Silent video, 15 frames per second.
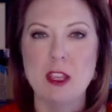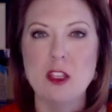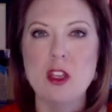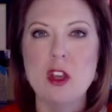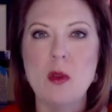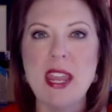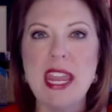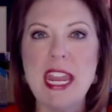
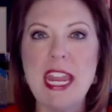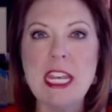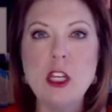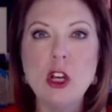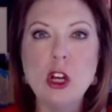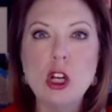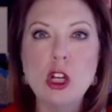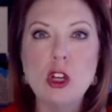So in
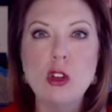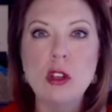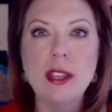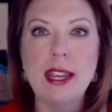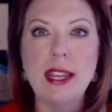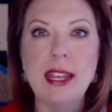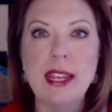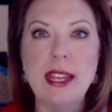your Google
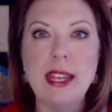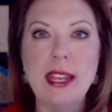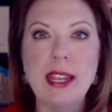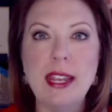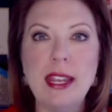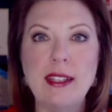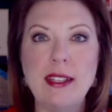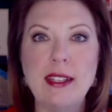
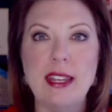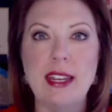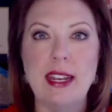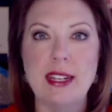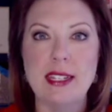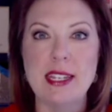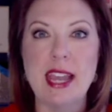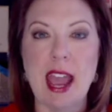Analytics
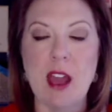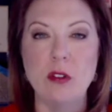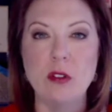account,